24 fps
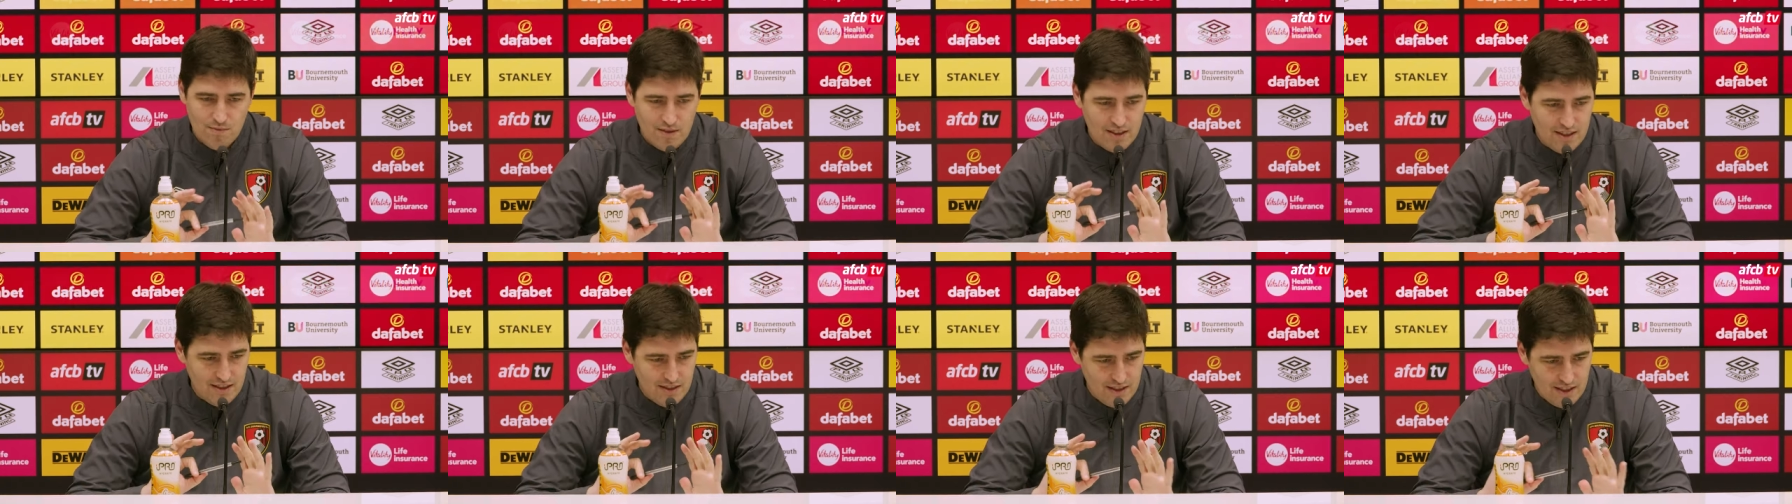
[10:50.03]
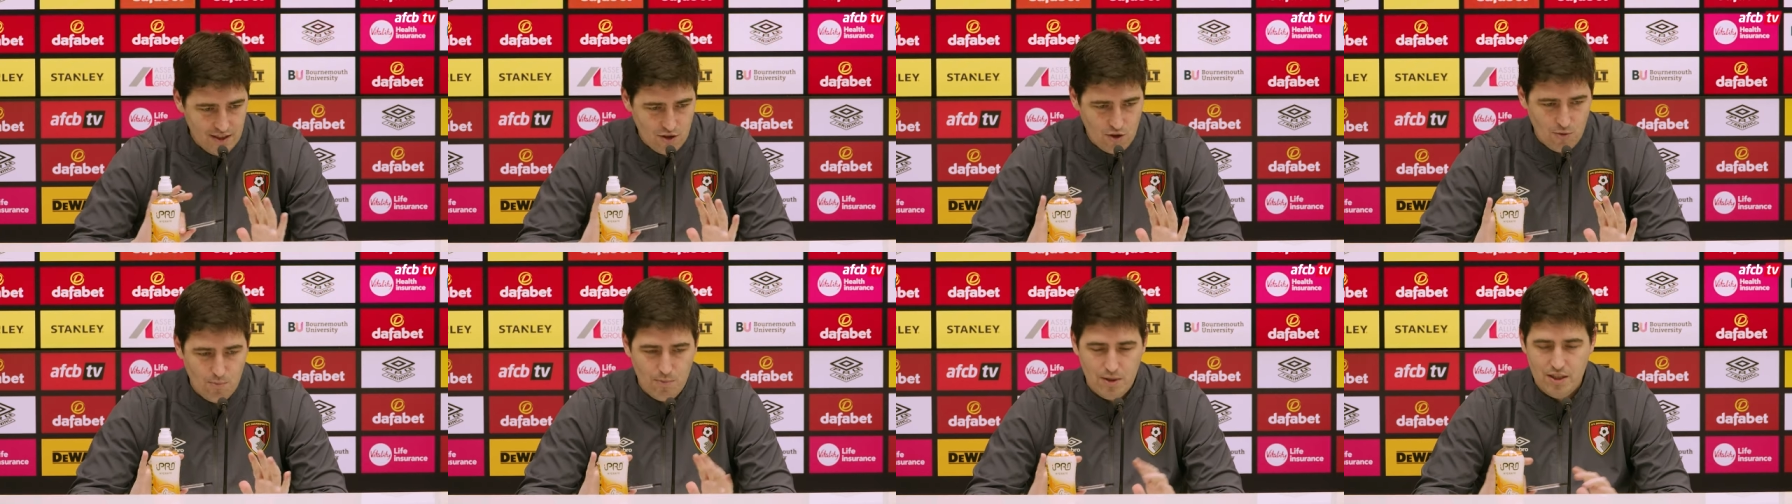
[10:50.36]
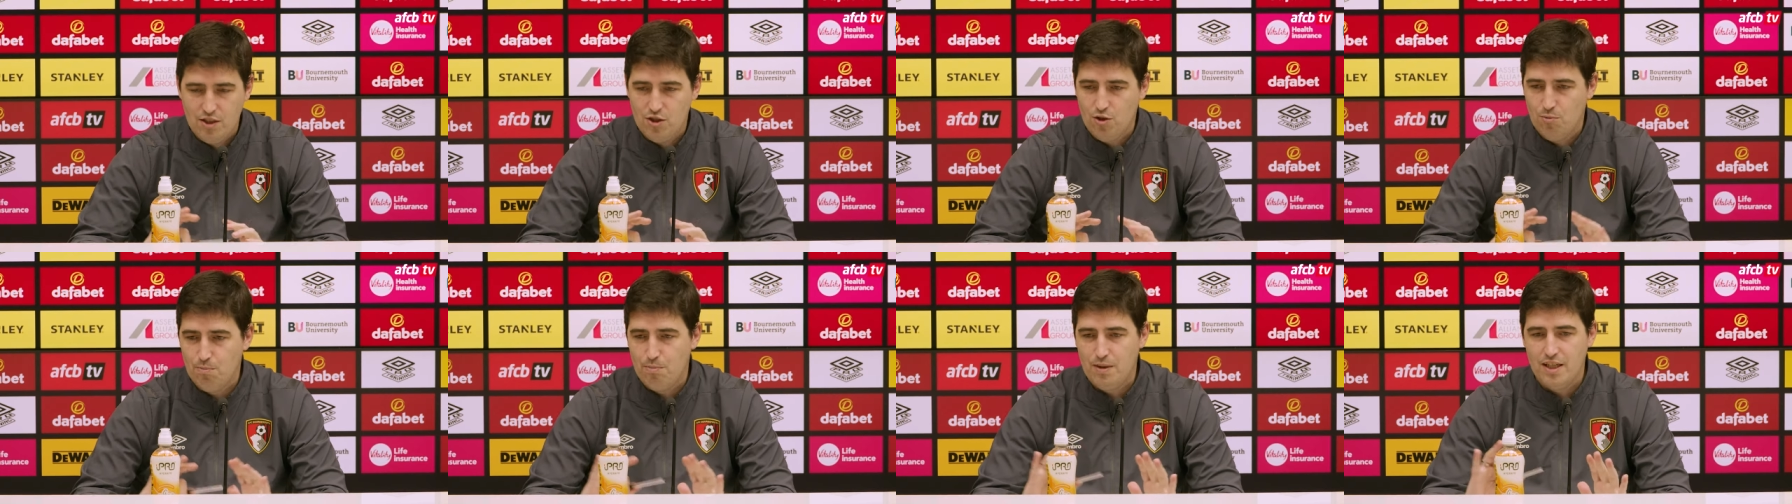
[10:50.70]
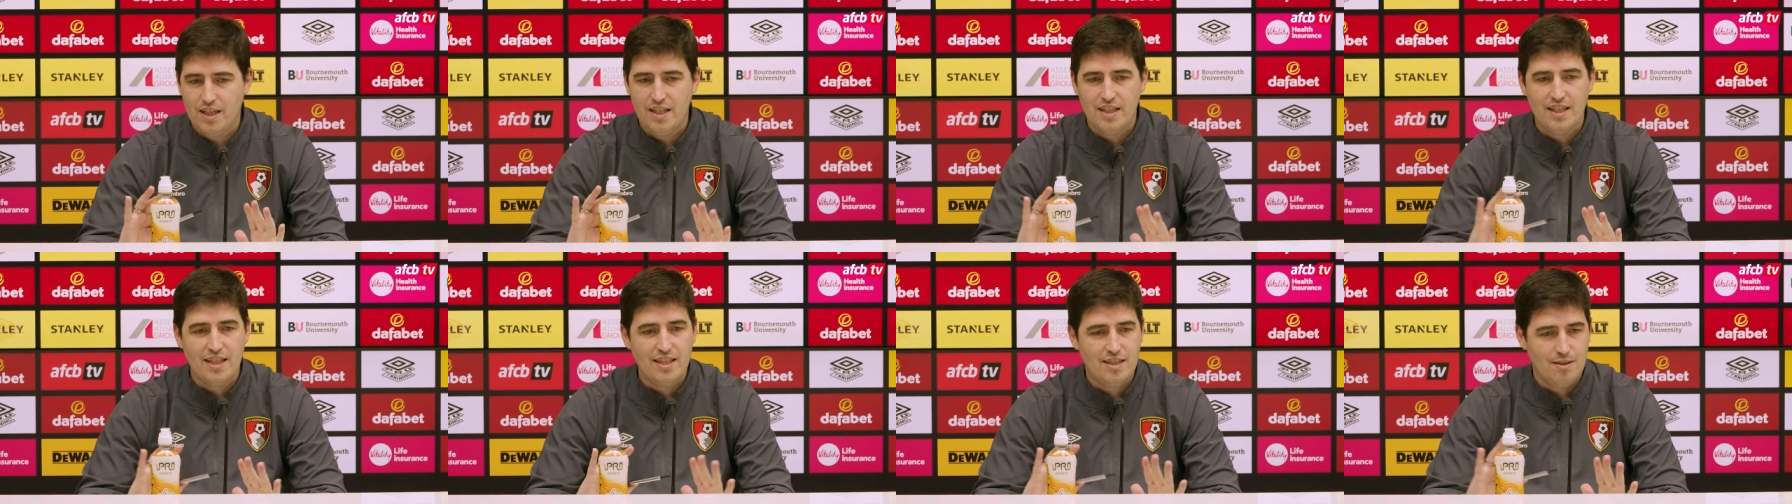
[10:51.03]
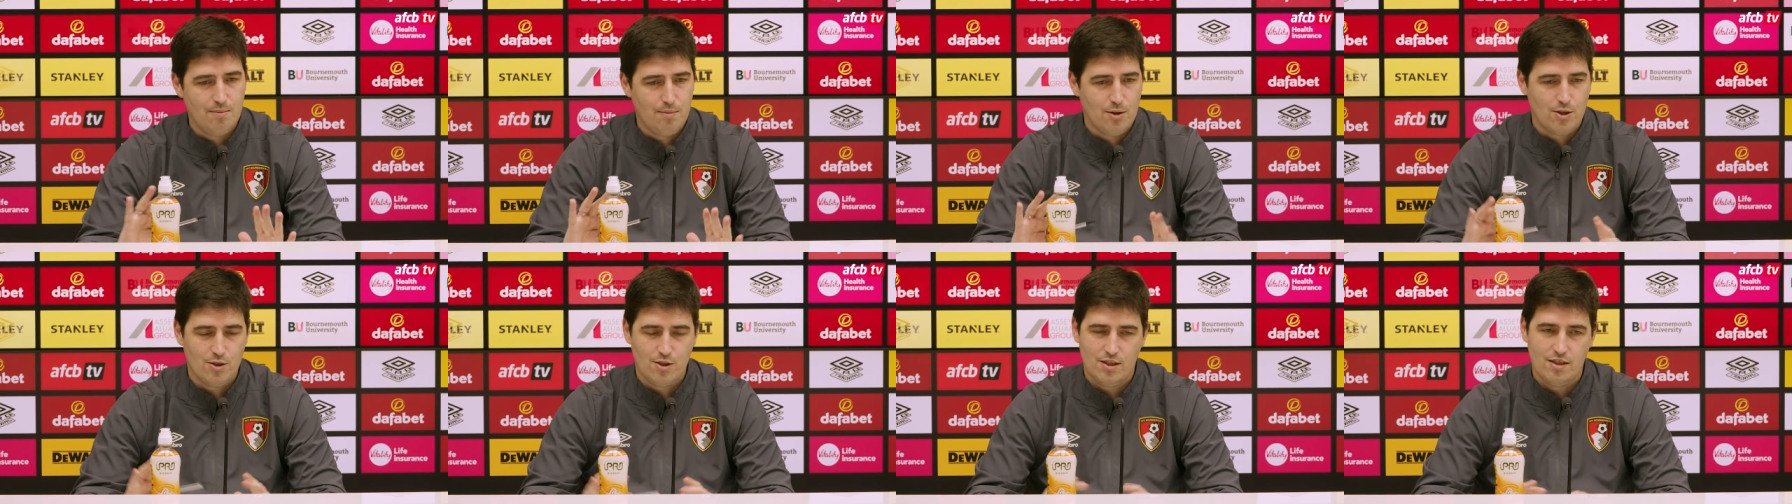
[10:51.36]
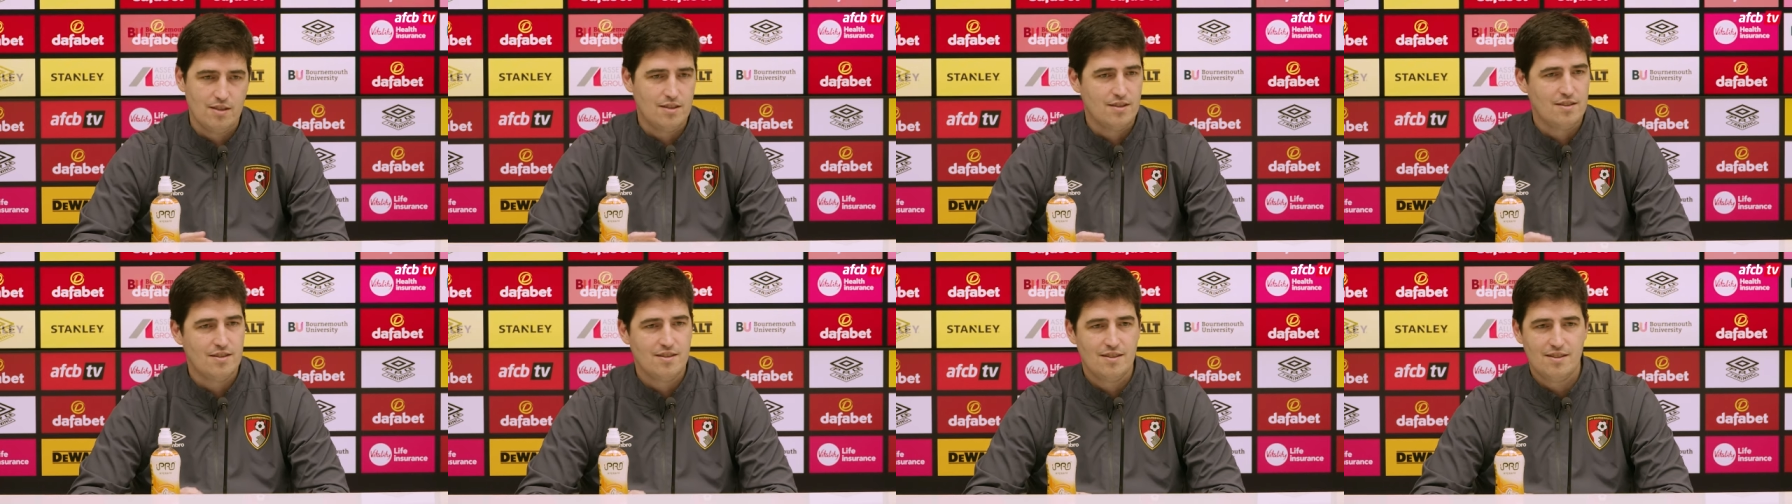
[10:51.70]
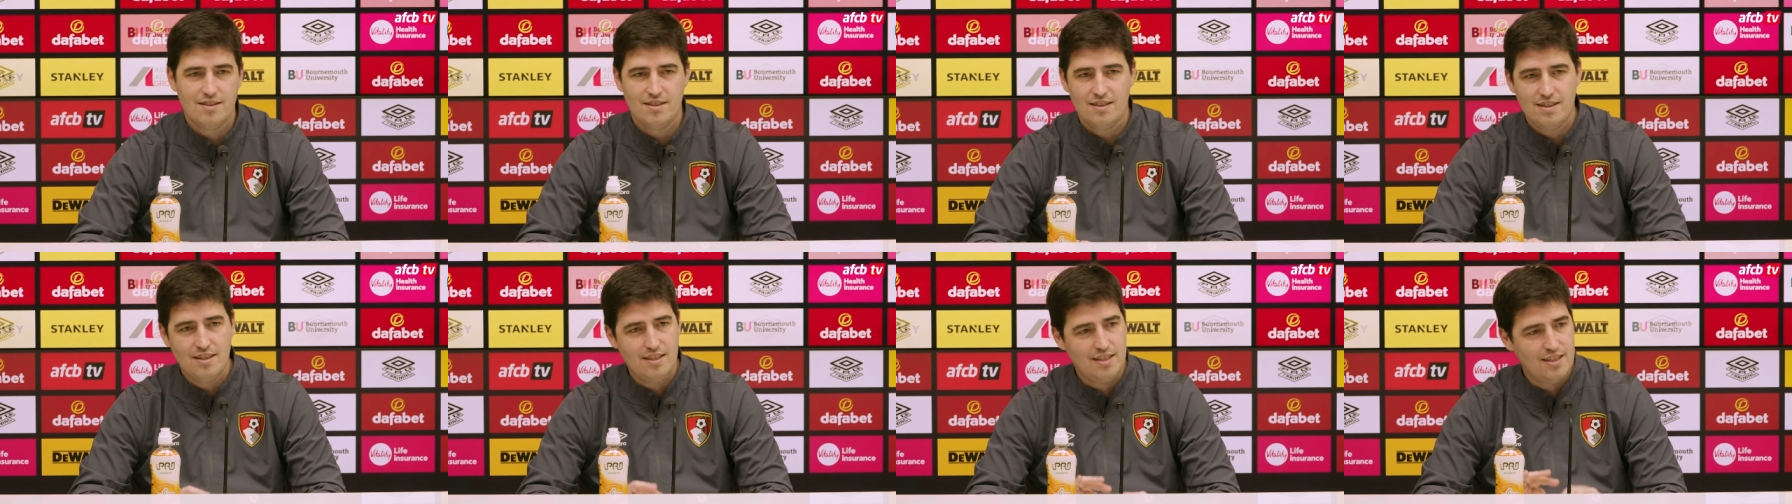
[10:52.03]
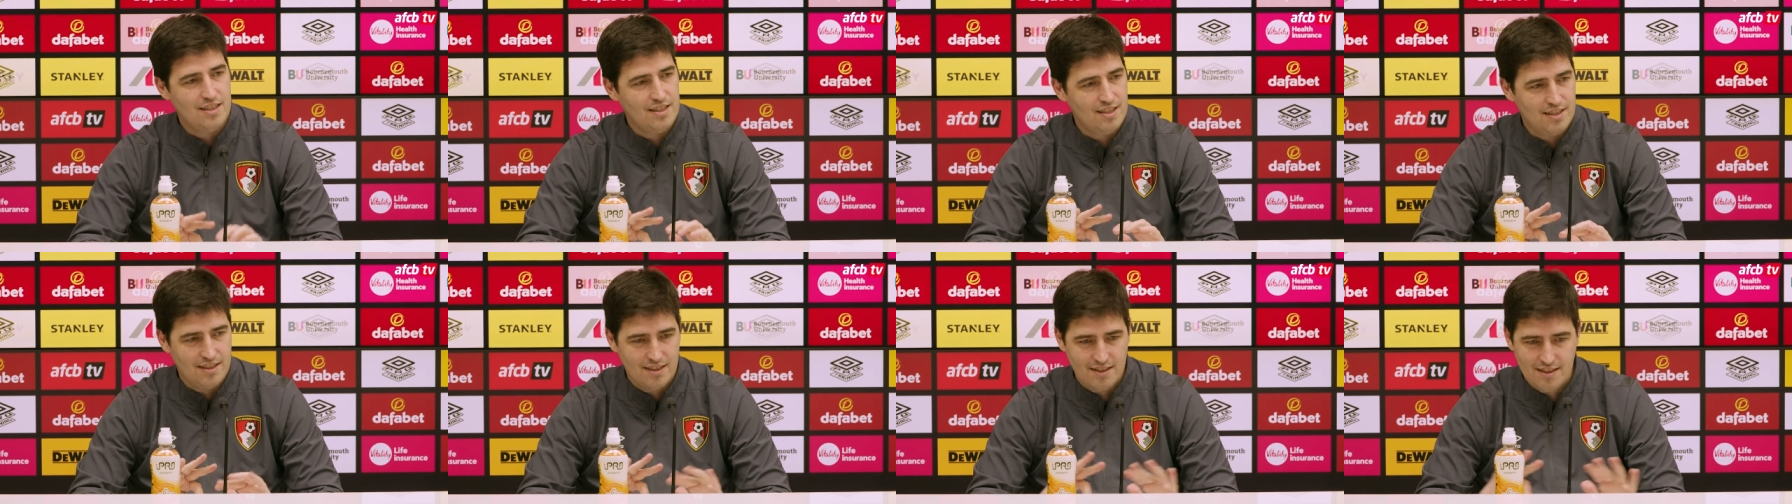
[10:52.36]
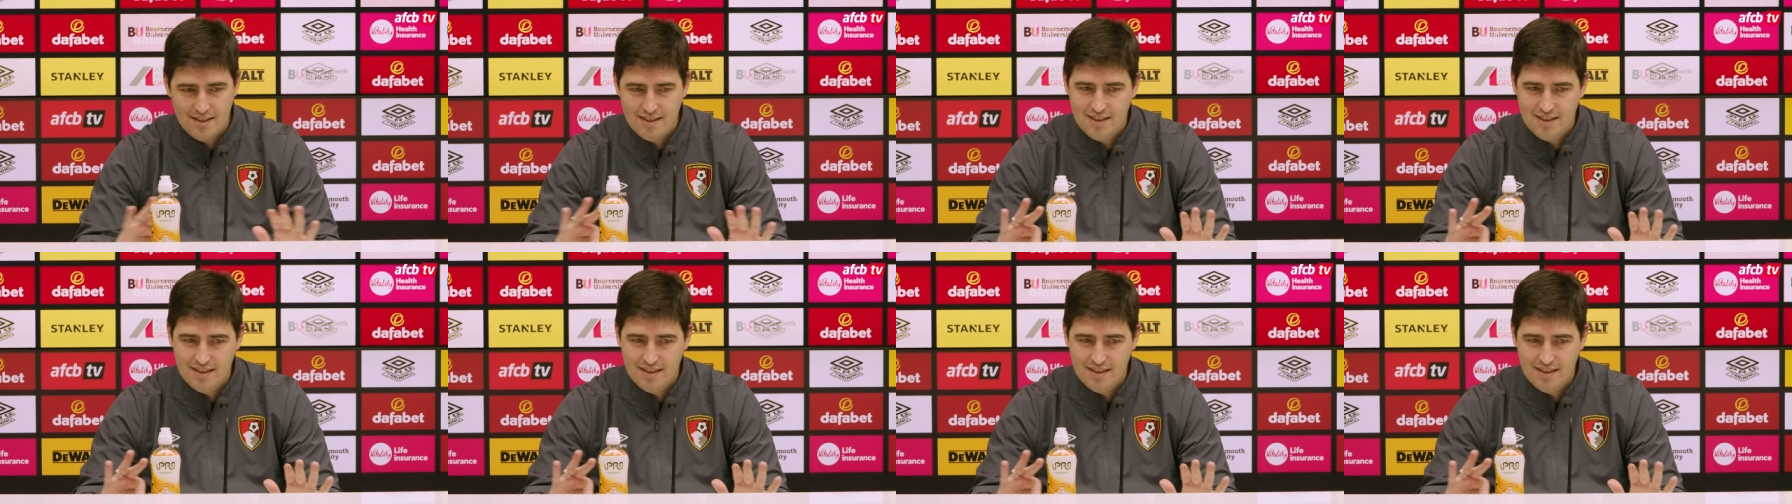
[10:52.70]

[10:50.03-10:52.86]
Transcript: in this competition playing 80%. This is,